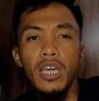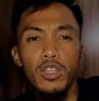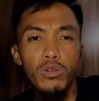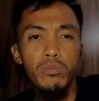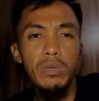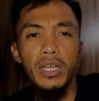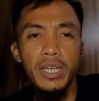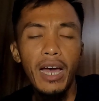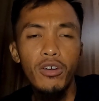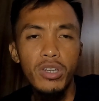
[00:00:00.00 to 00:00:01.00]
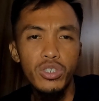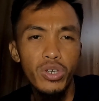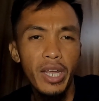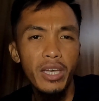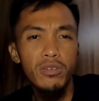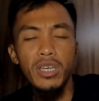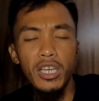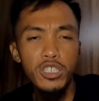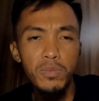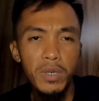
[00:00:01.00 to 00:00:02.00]
it will be a downhill so that I could
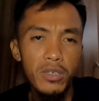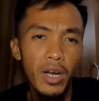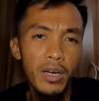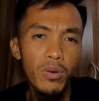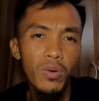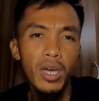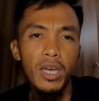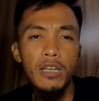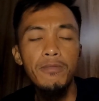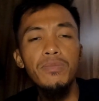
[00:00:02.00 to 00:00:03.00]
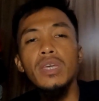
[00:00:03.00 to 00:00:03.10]
gain speed right away.